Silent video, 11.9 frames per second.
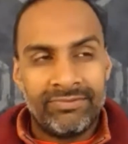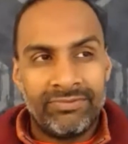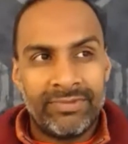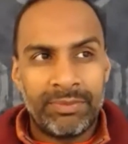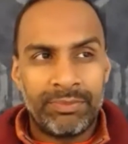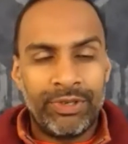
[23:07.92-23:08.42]

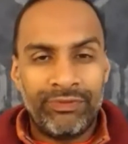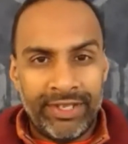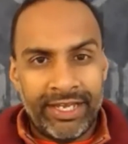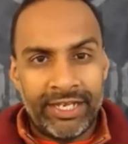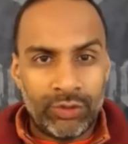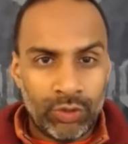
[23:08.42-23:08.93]
Now,
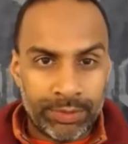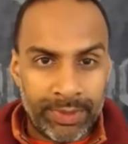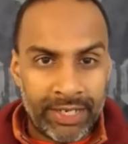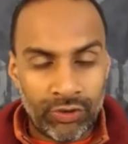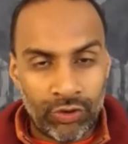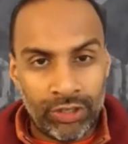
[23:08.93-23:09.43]
briefly, I talked
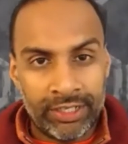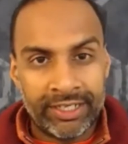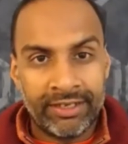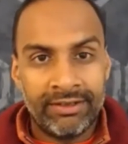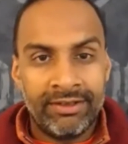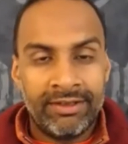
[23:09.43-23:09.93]
about it
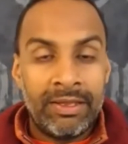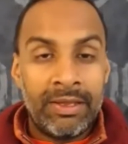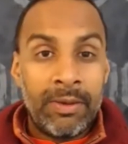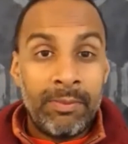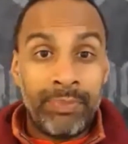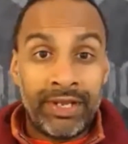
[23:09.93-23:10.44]
earlier,
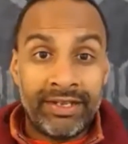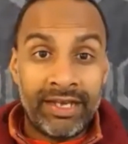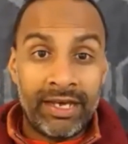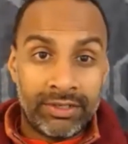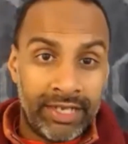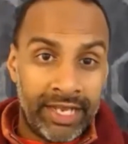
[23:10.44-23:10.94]
but
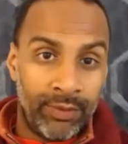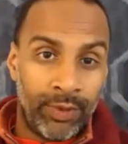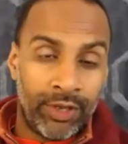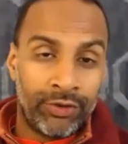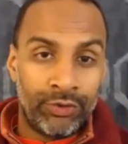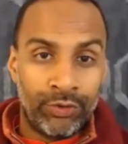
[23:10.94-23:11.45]
now today
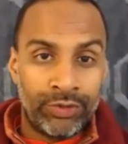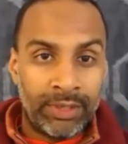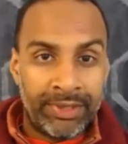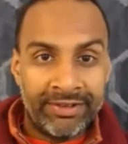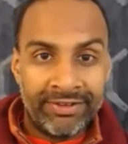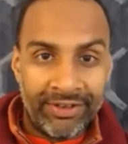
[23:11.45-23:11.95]
we're going to do
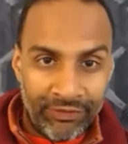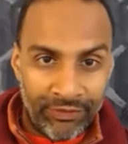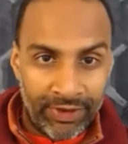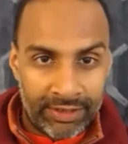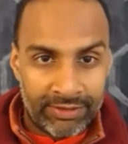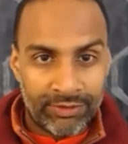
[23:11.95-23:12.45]
something
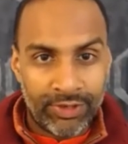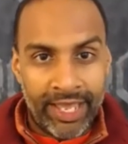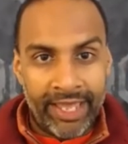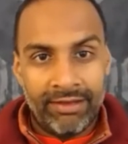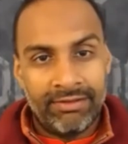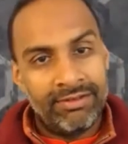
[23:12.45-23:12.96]
different,
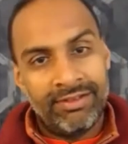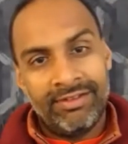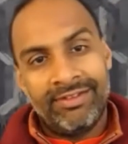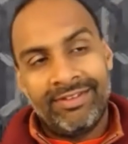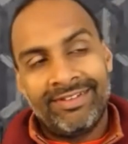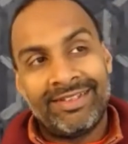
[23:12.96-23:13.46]
okay?
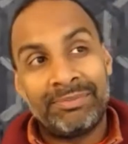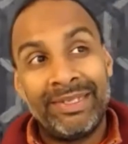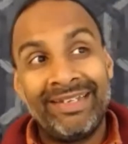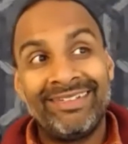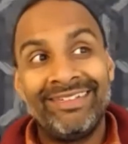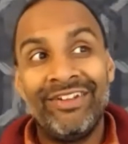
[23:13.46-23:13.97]

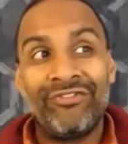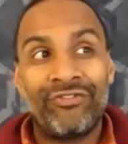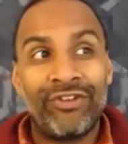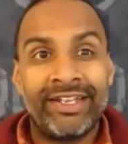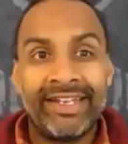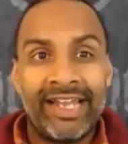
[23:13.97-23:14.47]
Something
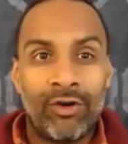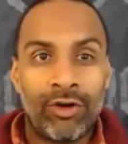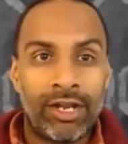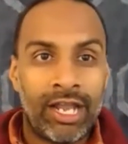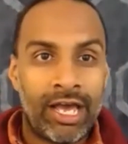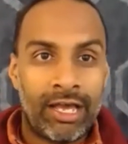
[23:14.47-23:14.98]
different in our
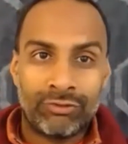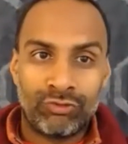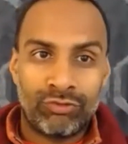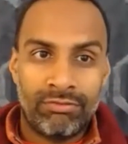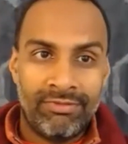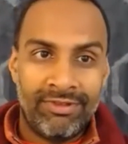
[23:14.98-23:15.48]
class.
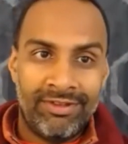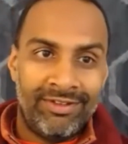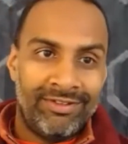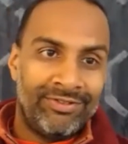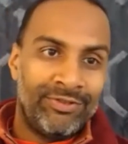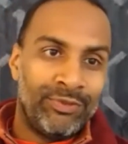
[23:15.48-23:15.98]

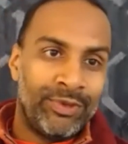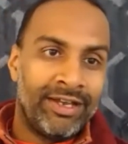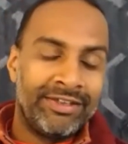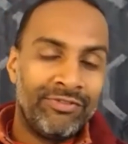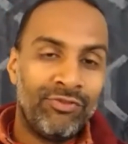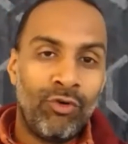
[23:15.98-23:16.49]
We are
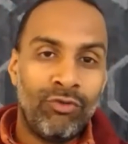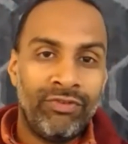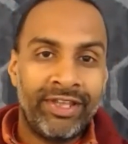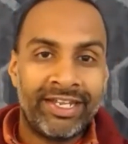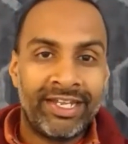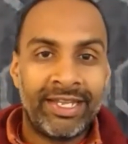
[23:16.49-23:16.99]

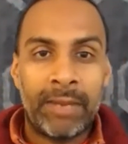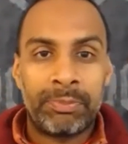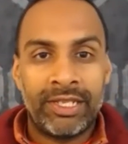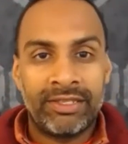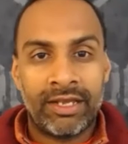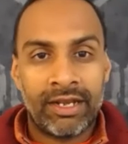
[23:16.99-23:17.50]
evolving and
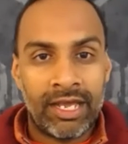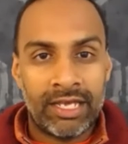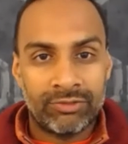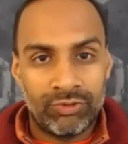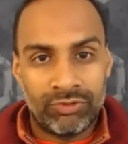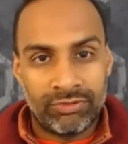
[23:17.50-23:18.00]
adapting the
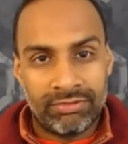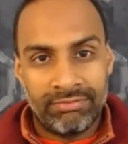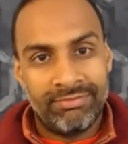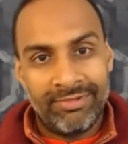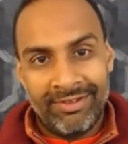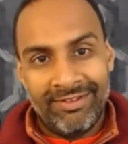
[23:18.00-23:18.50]
classes,
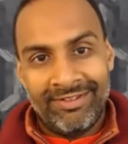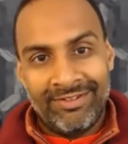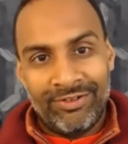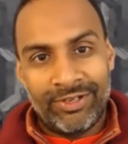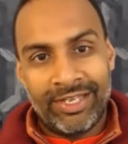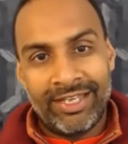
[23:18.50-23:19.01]

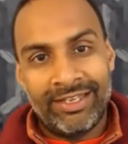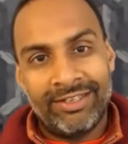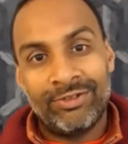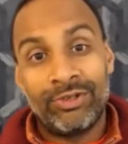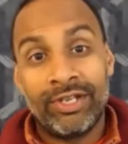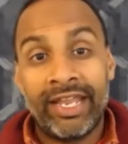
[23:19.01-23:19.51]
okay?
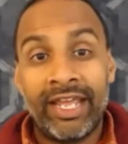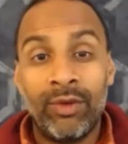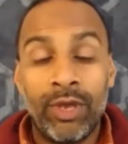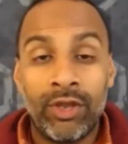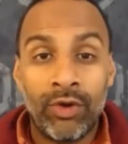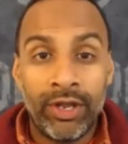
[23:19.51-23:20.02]
So today
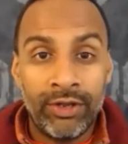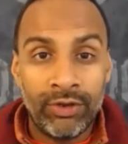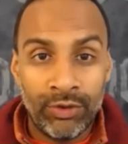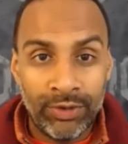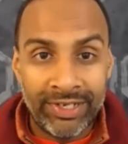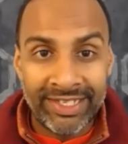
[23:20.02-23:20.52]
we're going to
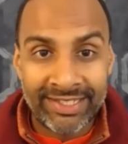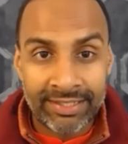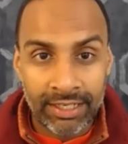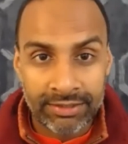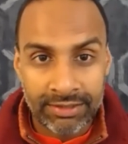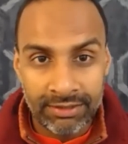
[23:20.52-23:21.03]
do
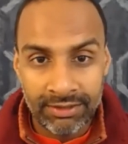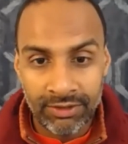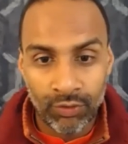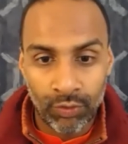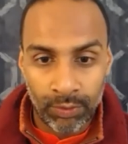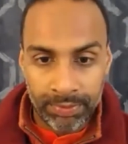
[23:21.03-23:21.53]
discussion
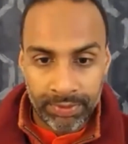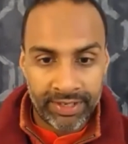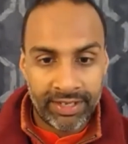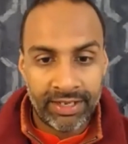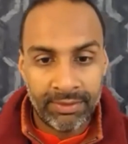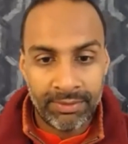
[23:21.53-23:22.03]
group.
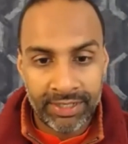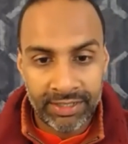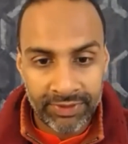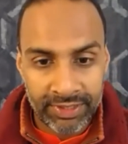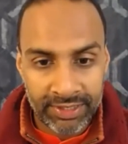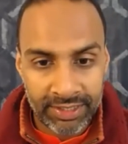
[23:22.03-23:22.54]
Now, how many
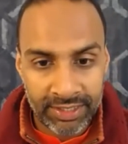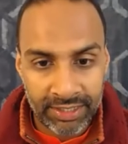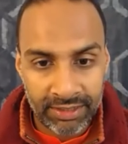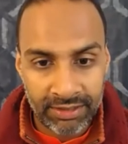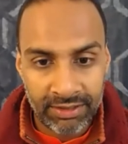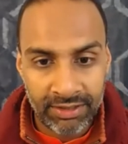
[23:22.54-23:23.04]
of us are there?